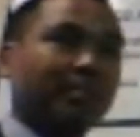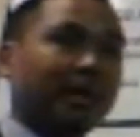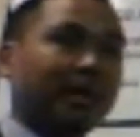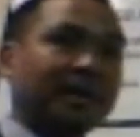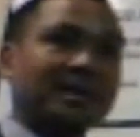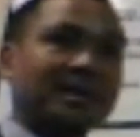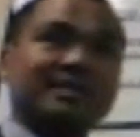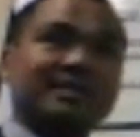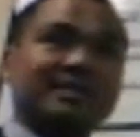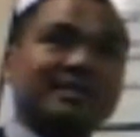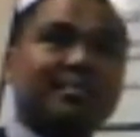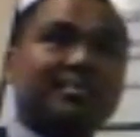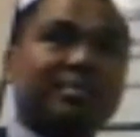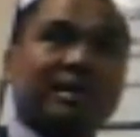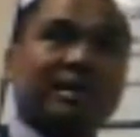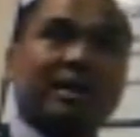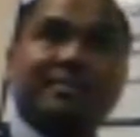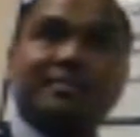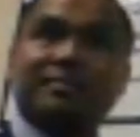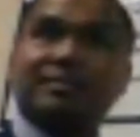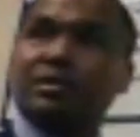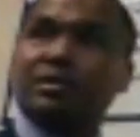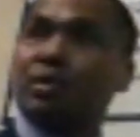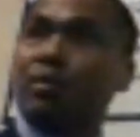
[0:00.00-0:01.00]
Money's not a
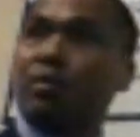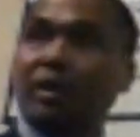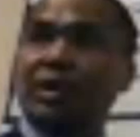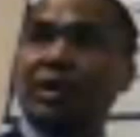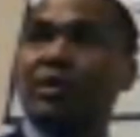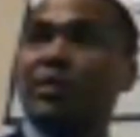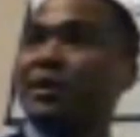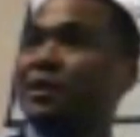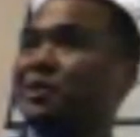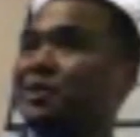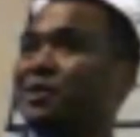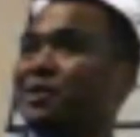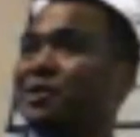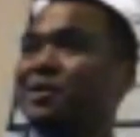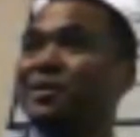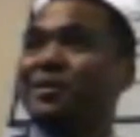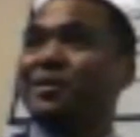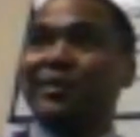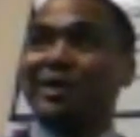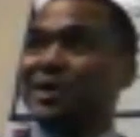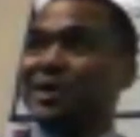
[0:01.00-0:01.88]
problem. Do what you want to do,